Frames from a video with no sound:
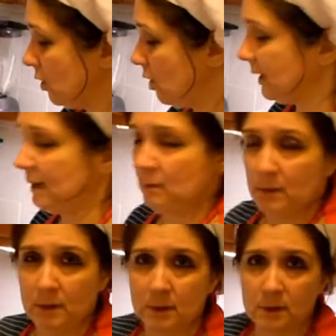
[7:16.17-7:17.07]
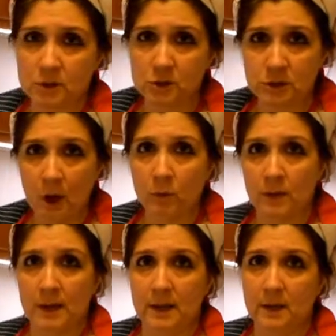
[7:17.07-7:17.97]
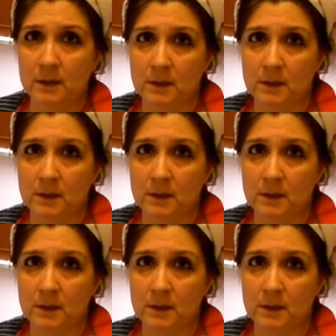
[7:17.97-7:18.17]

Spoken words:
cook it slowly